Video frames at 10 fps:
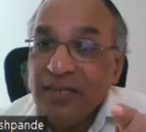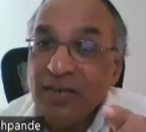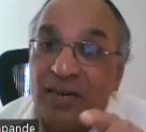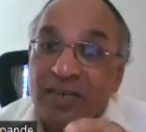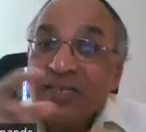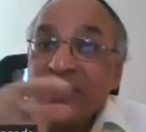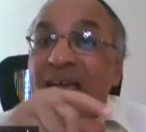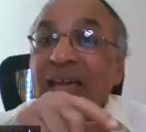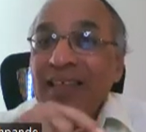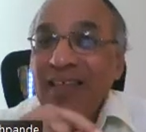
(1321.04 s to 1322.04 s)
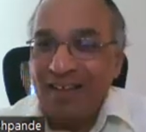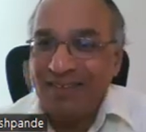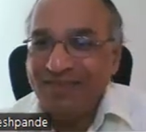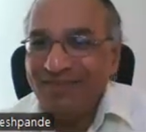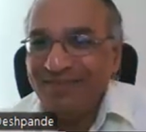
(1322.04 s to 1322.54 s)
is asthenia.
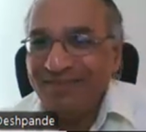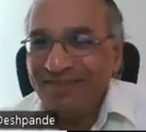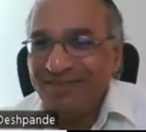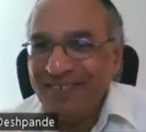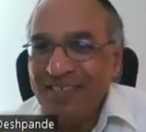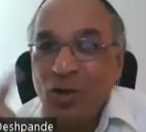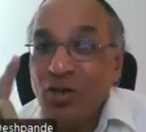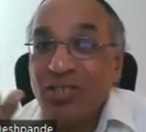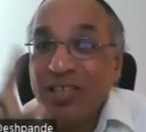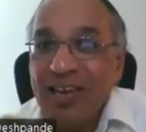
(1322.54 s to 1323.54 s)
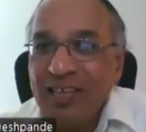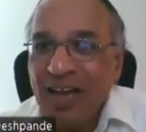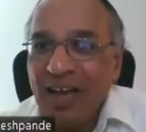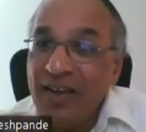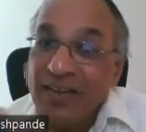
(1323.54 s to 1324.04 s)
Is not
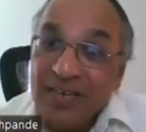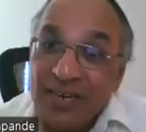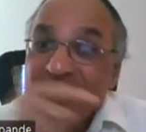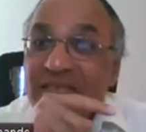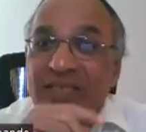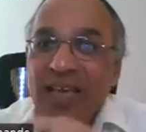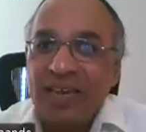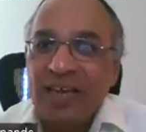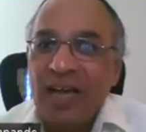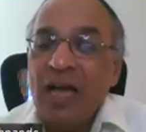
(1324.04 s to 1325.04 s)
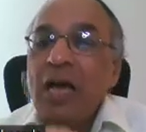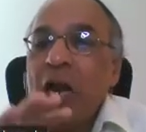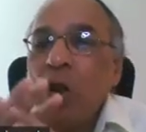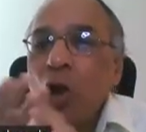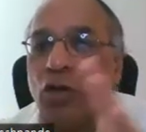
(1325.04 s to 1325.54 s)
sthenia. It's asthenia,
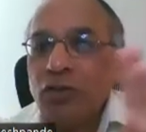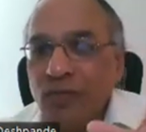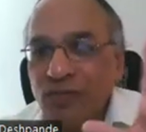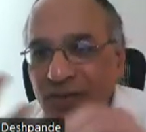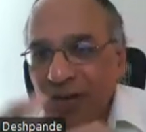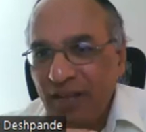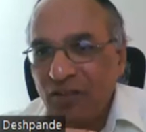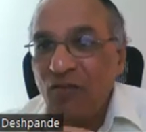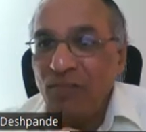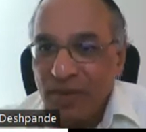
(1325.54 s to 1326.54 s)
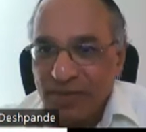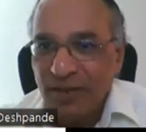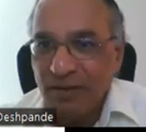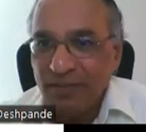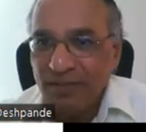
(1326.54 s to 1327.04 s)
loss of strength of
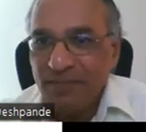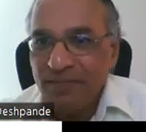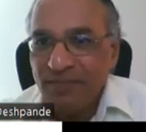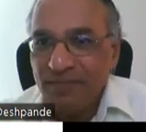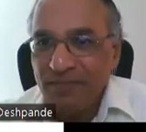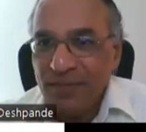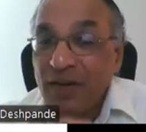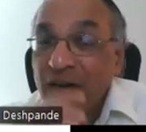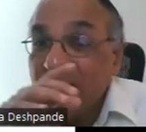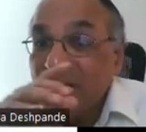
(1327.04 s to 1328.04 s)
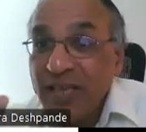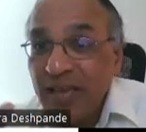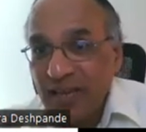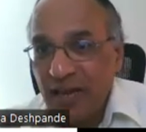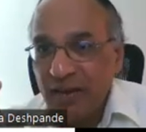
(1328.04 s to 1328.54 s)
muscle.
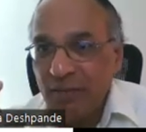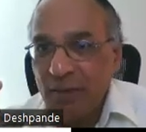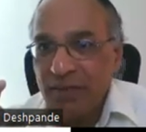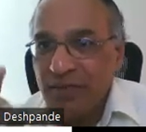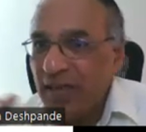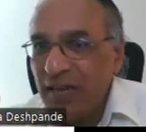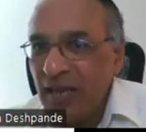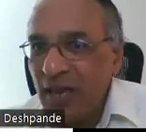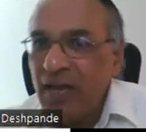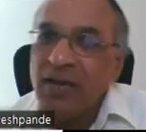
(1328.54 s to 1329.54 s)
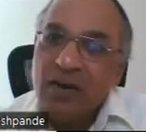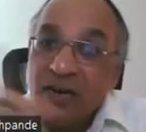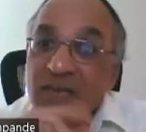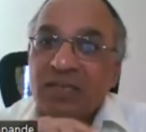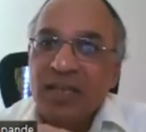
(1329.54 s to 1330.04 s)
Asthenia. Remember, sthenia,
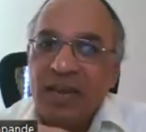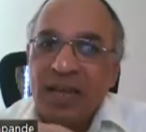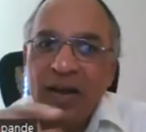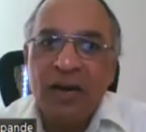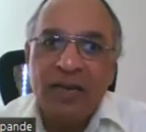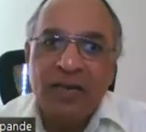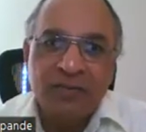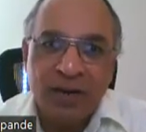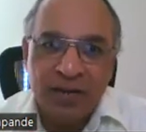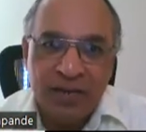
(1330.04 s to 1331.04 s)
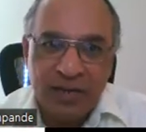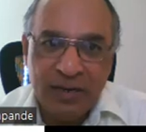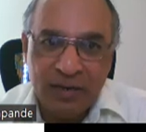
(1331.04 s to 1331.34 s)
asthenia. Is word here.